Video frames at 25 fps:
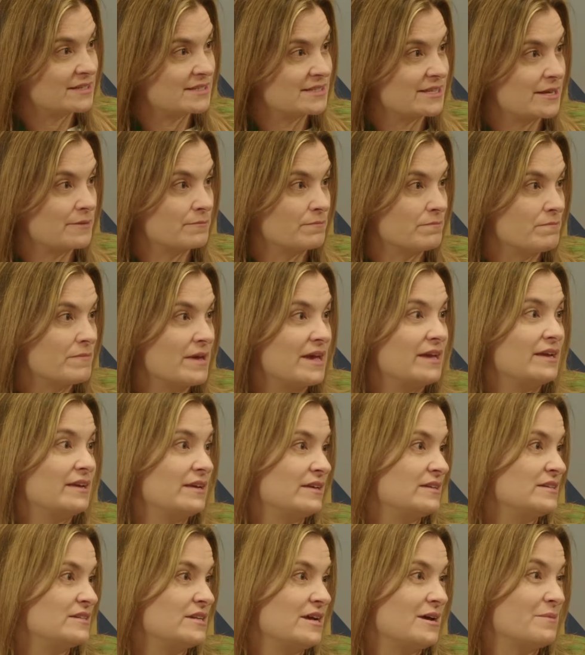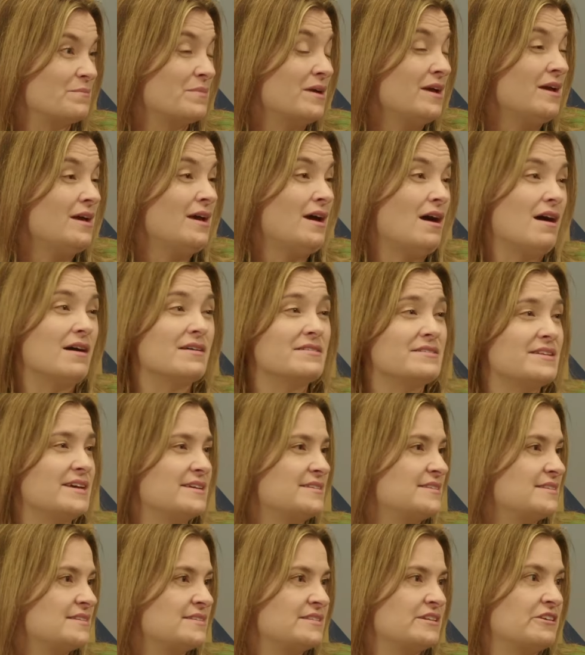that may end up
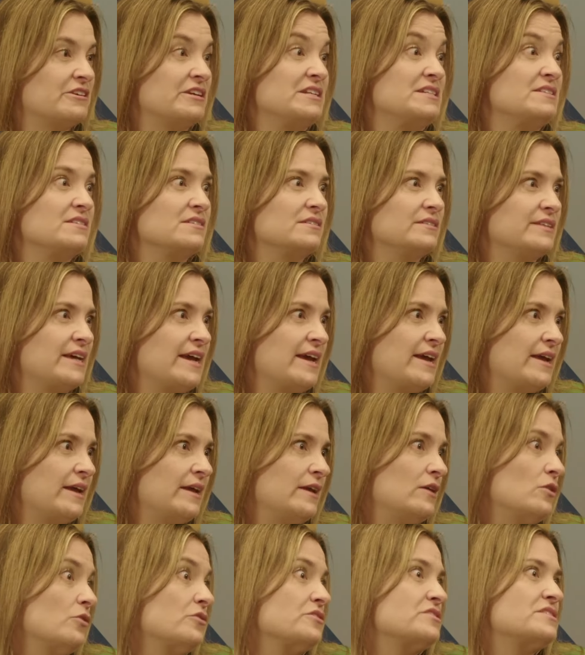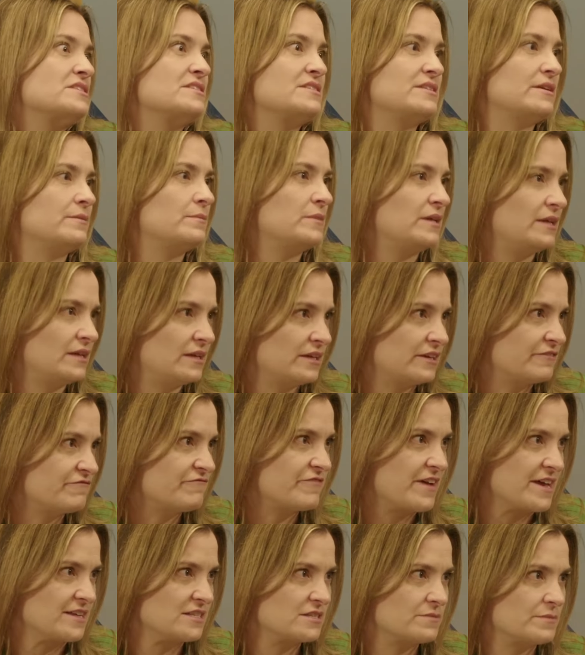unnecessary delaying or stemming
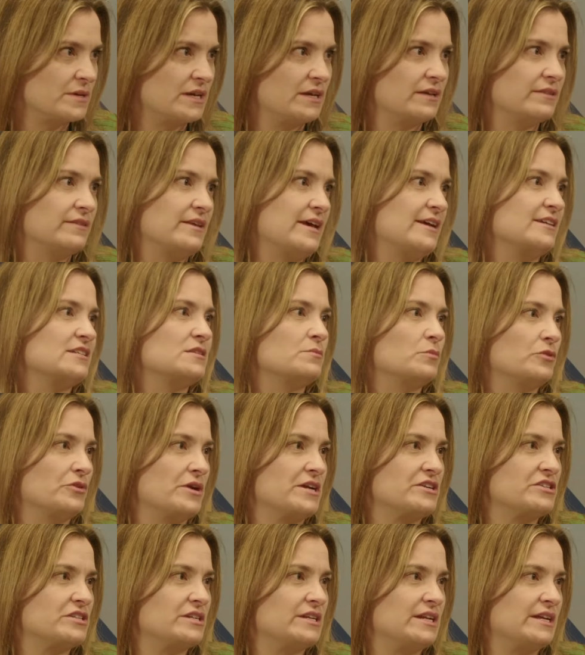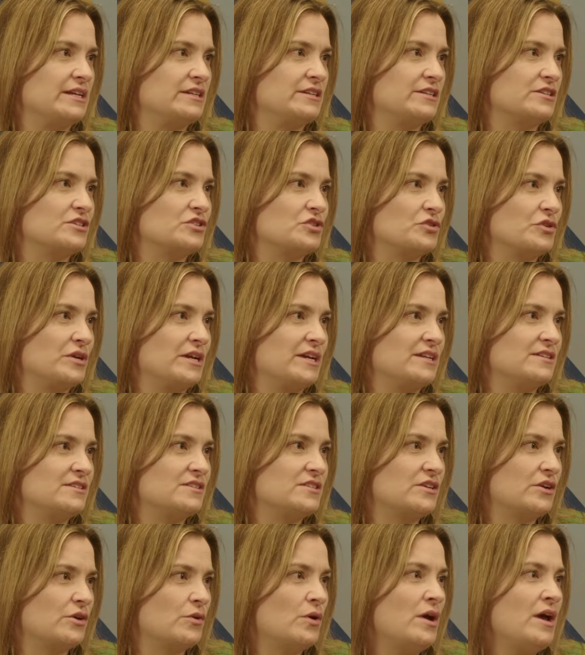investment in the exploration industry. And
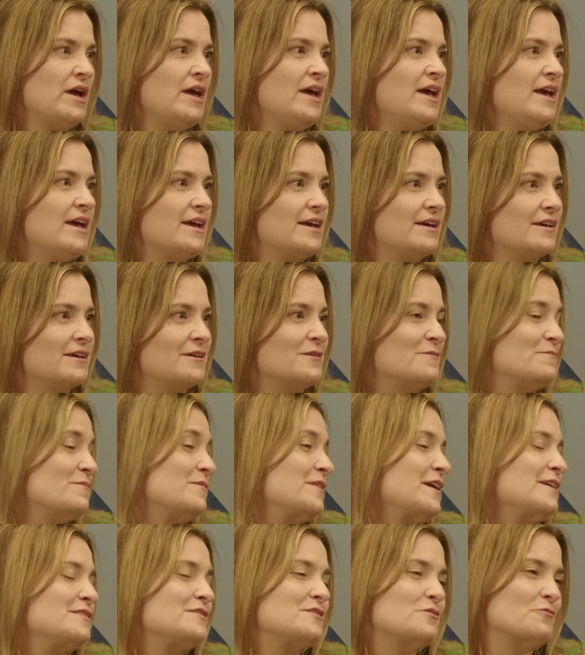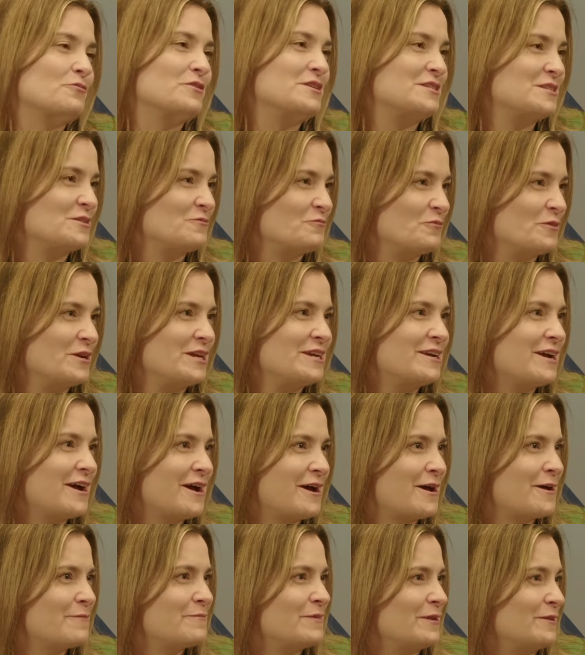so that's the reason we
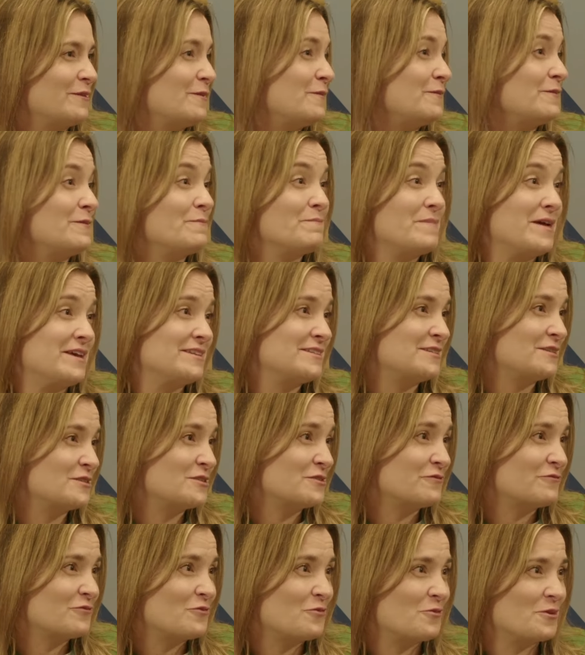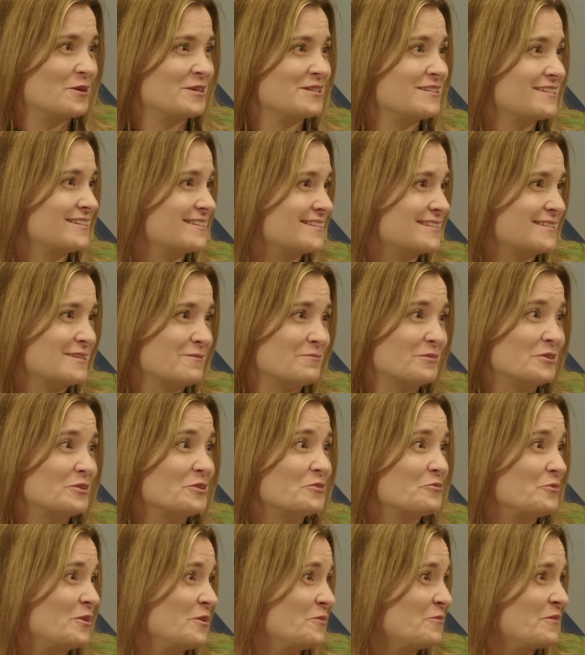come. And the message, of course, is similar
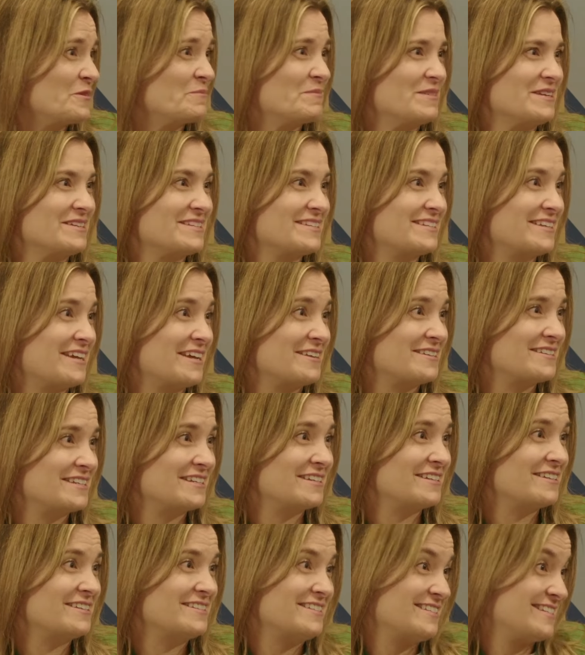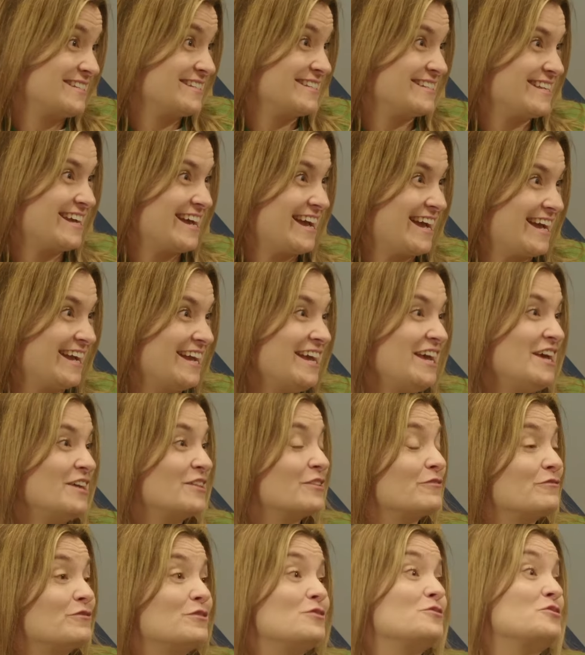to what we've been discussing today.
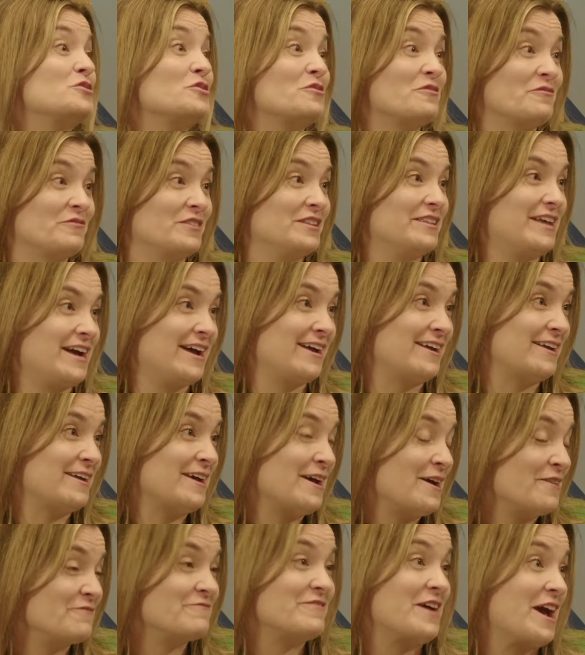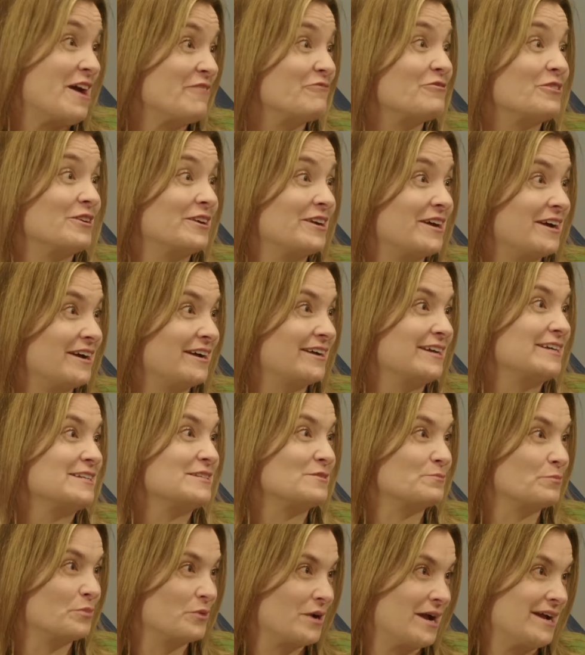The future of Africa
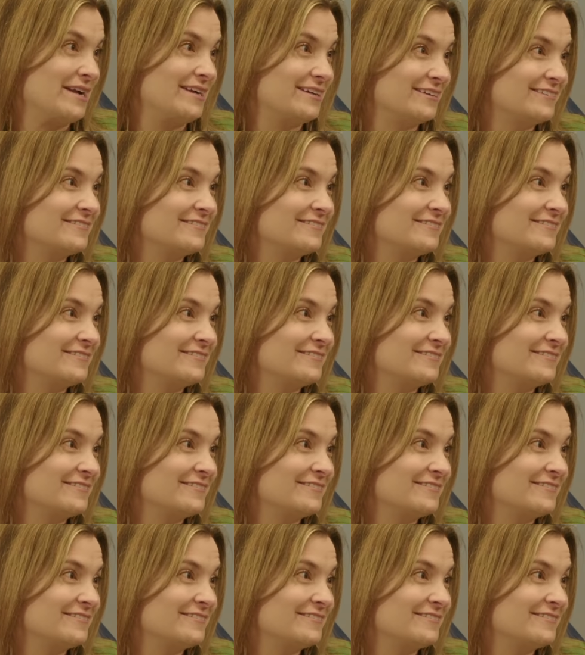is bright.